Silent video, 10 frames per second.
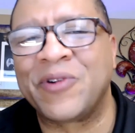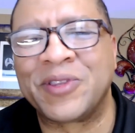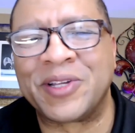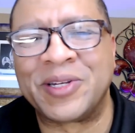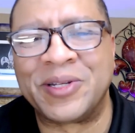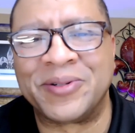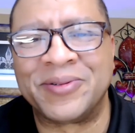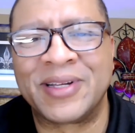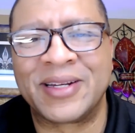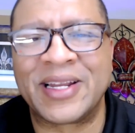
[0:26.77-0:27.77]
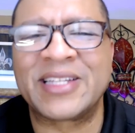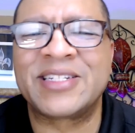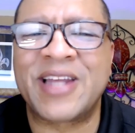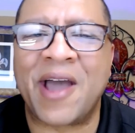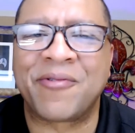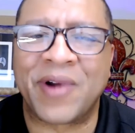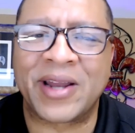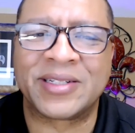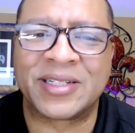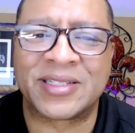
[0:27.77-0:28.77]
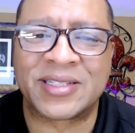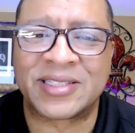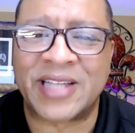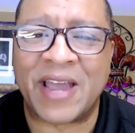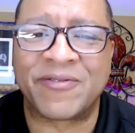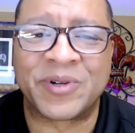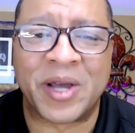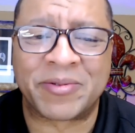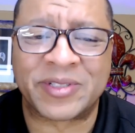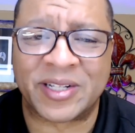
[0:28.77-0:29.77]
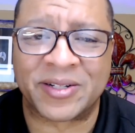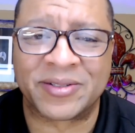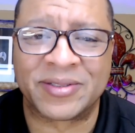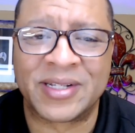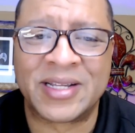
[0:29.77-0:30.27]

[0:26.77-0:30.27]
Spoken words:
further ado, let's dive right into this insightful episode.